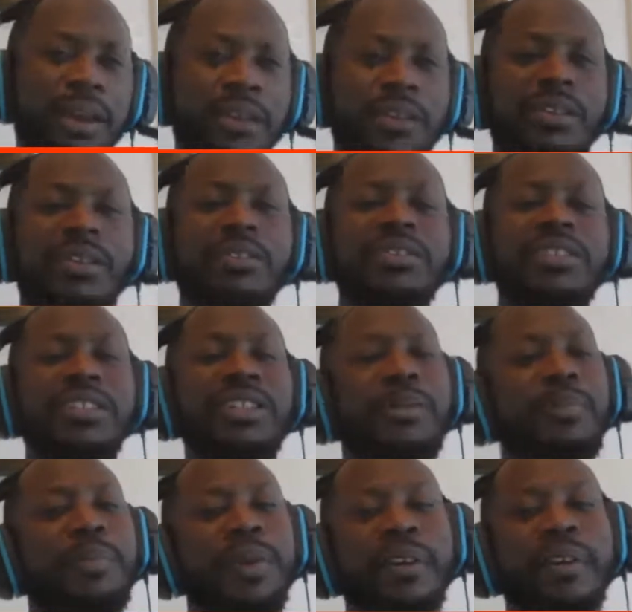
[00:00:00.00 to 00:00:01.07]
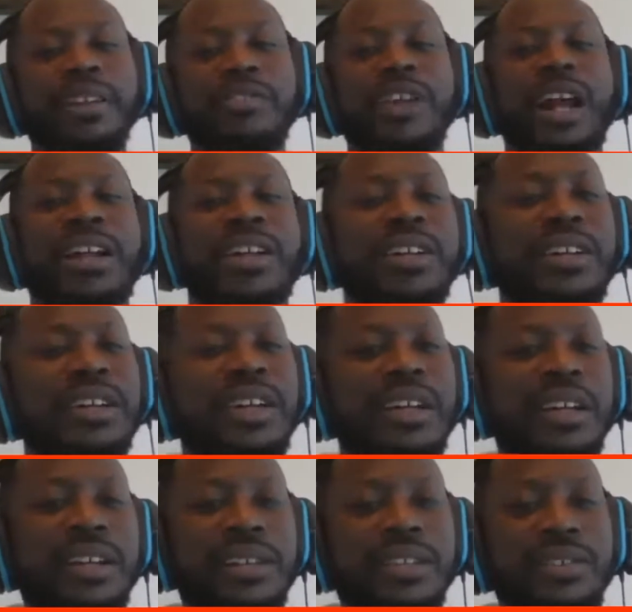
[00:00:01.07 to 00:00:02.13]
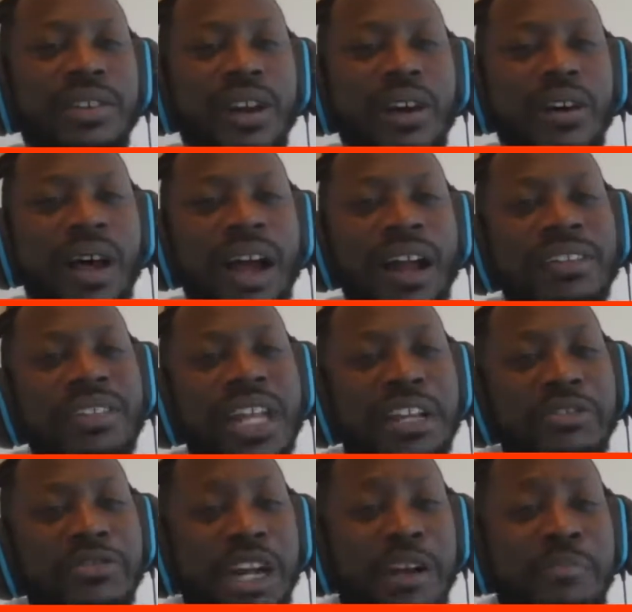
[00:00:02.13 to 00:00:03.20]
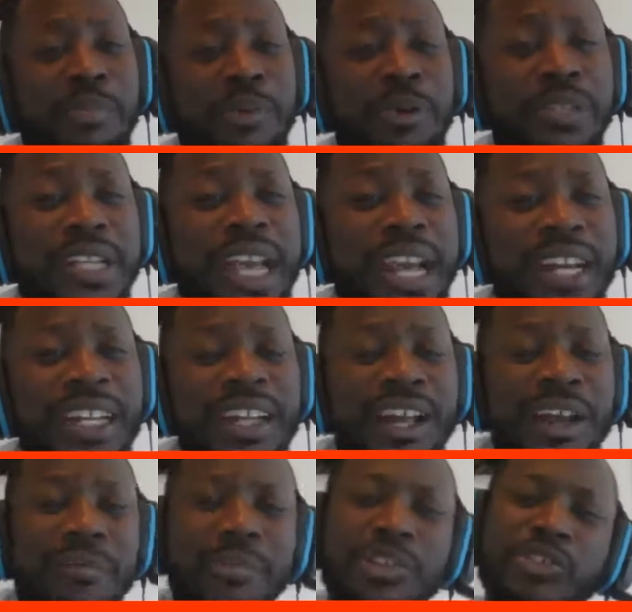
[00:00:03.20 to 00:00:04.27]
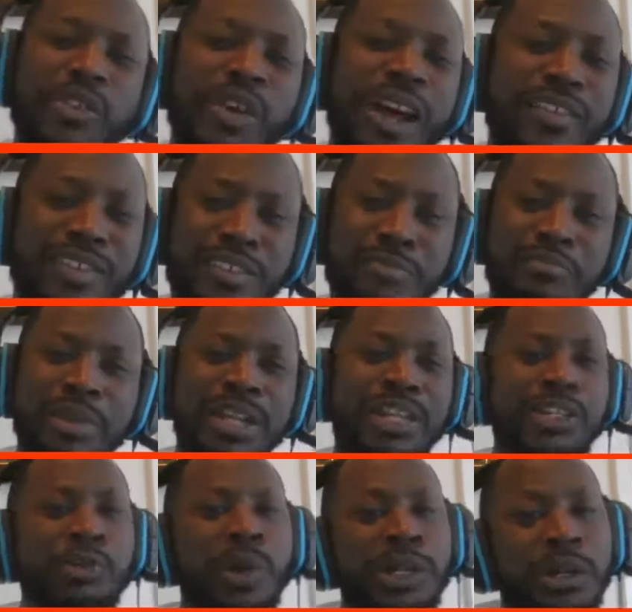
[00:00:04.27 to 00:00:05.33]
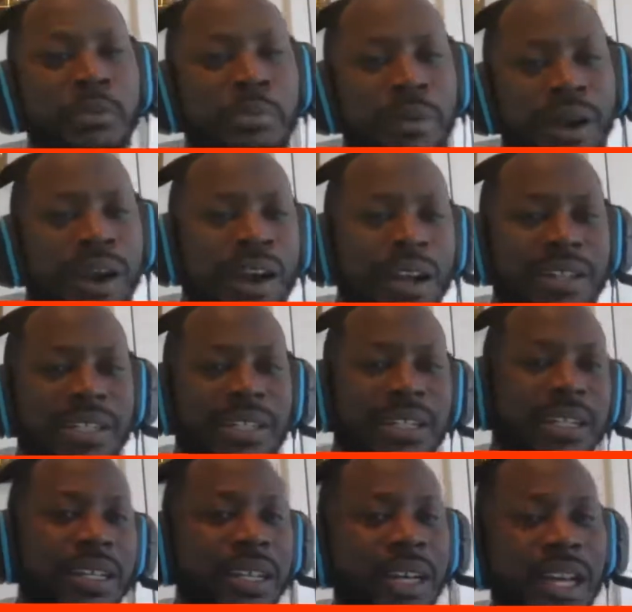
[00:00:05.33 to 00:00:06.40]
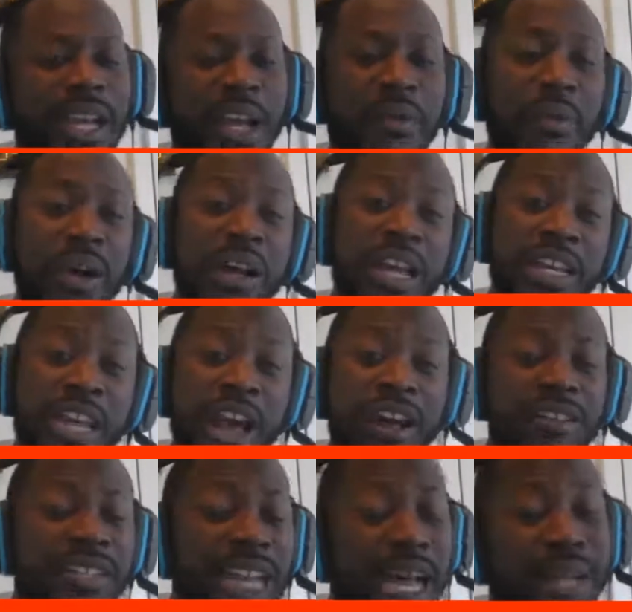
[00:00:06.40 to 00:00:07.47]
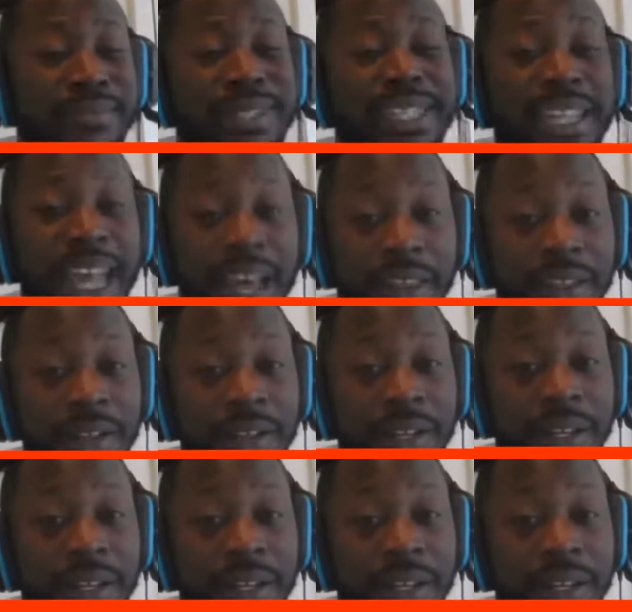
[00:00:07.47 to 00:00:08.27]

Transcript: Don't sit up here and try to, I understand you try to boost KD up, but you don't have to diminish what LeBron did and what in y'all time together.